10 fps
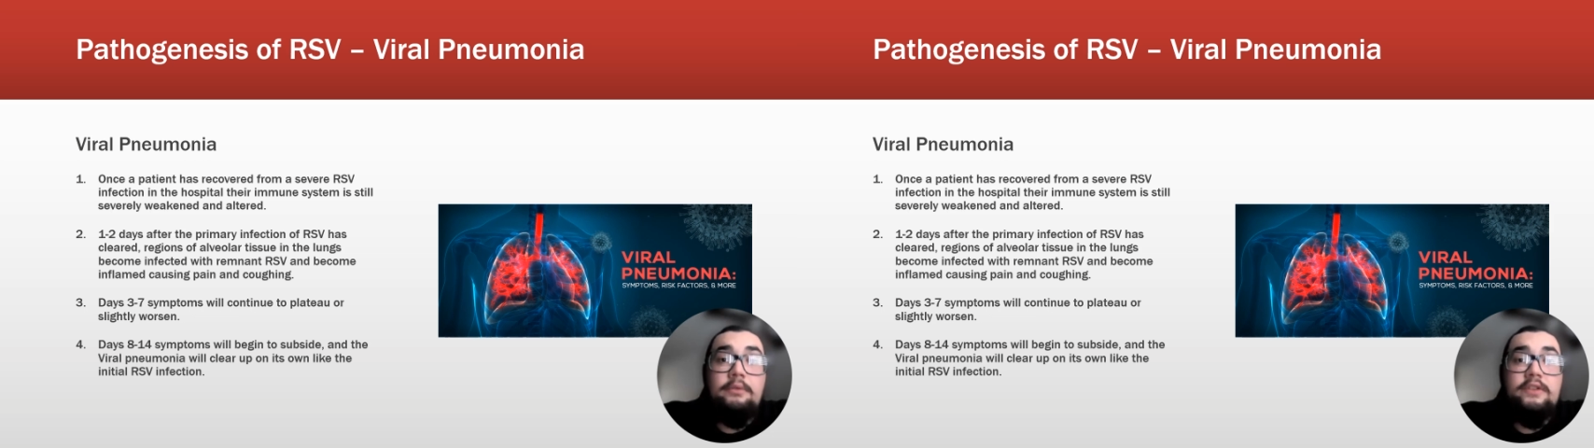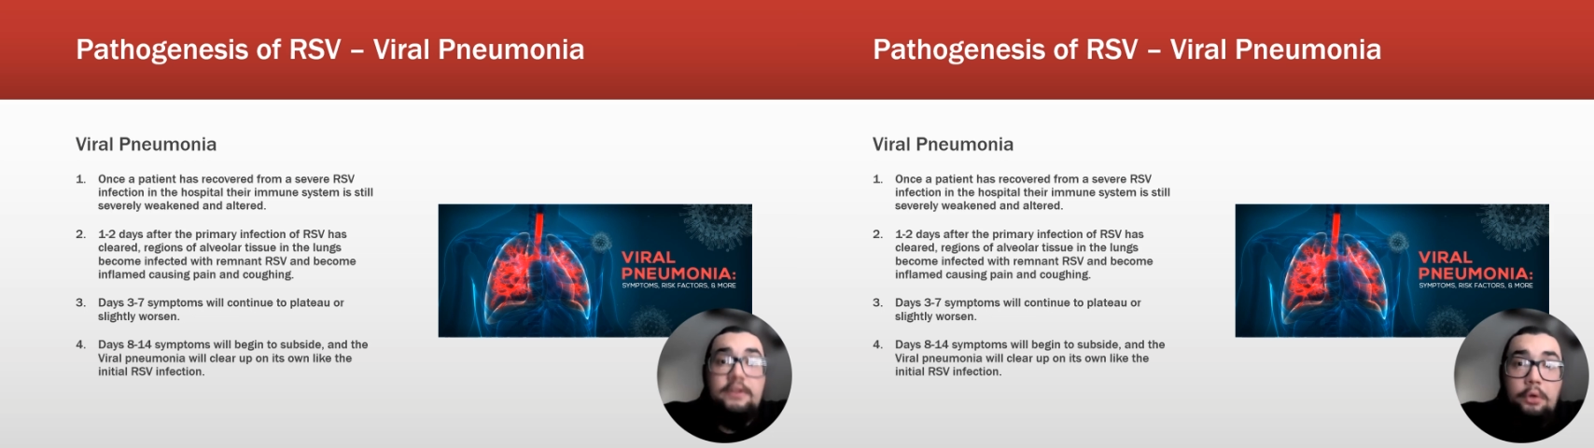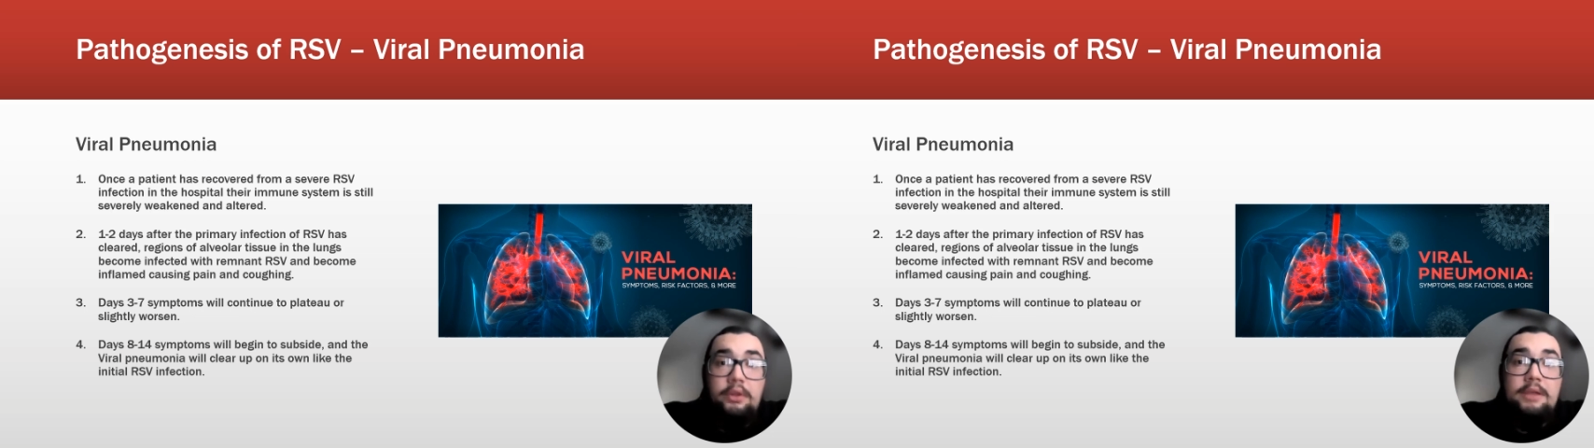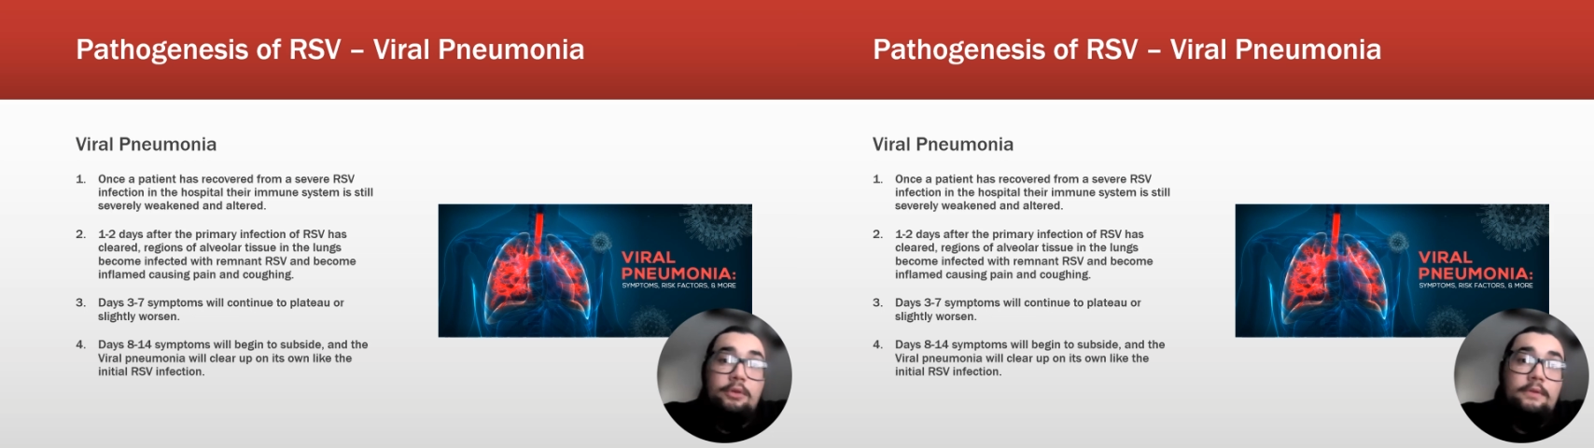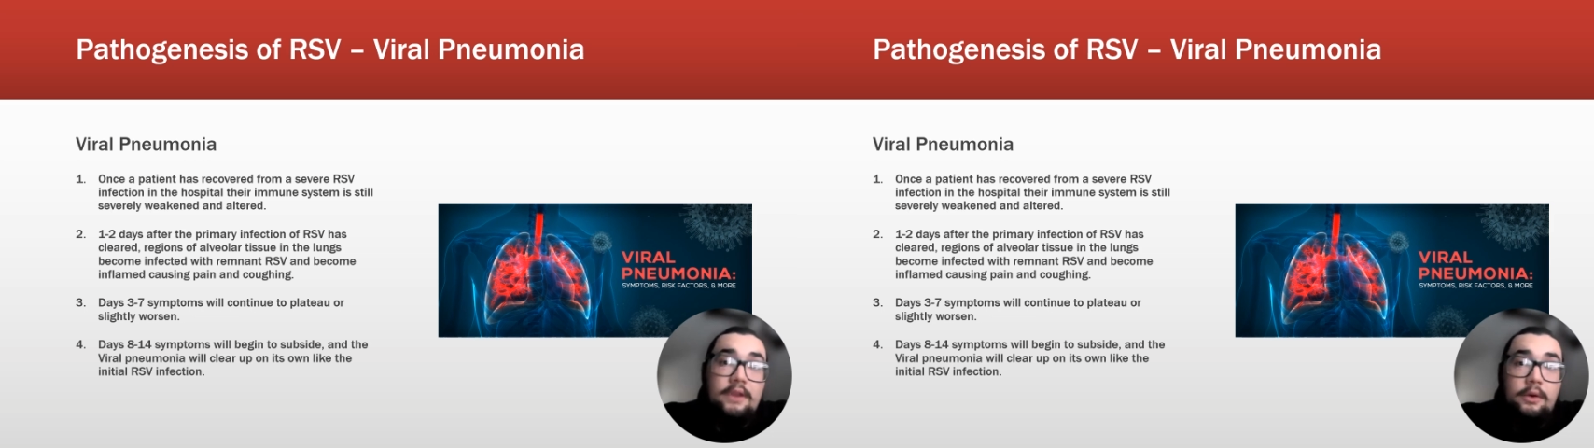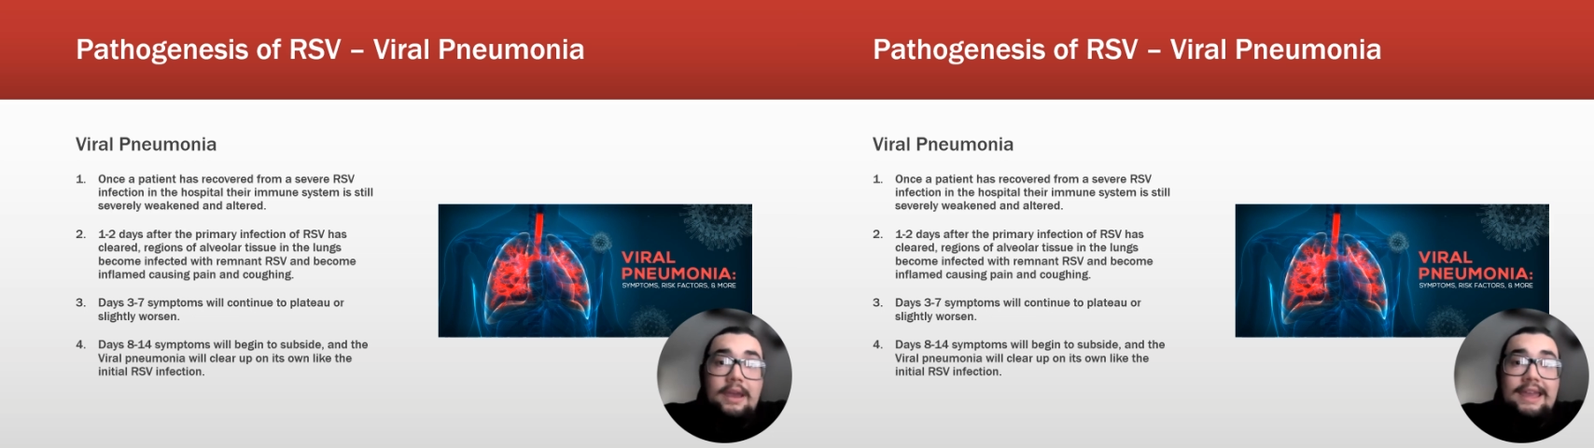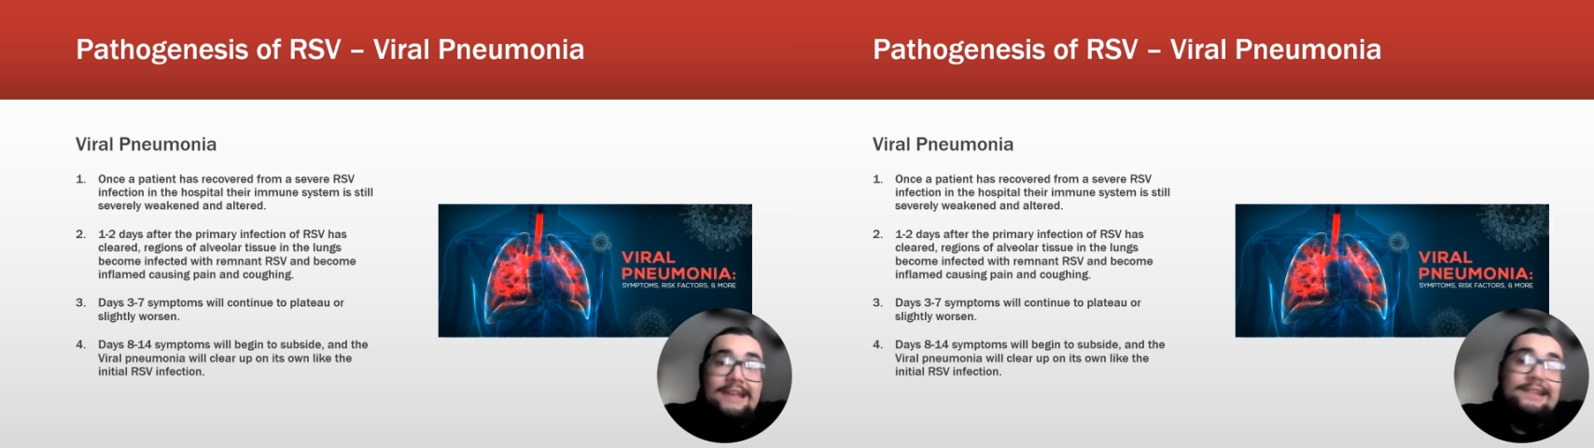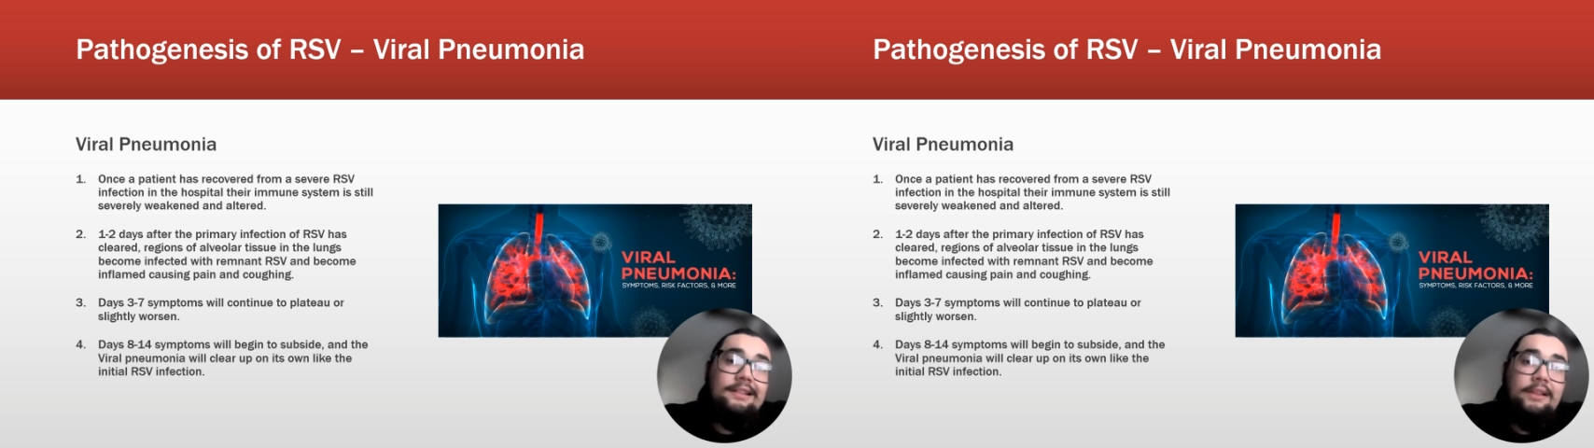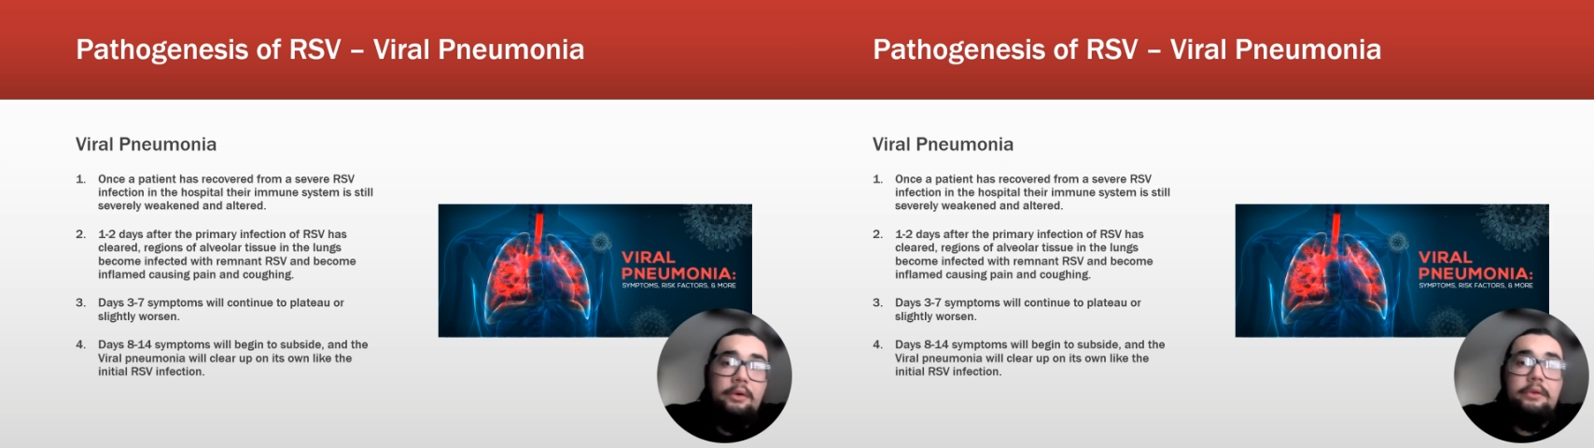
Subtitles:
slowly move their way into the lower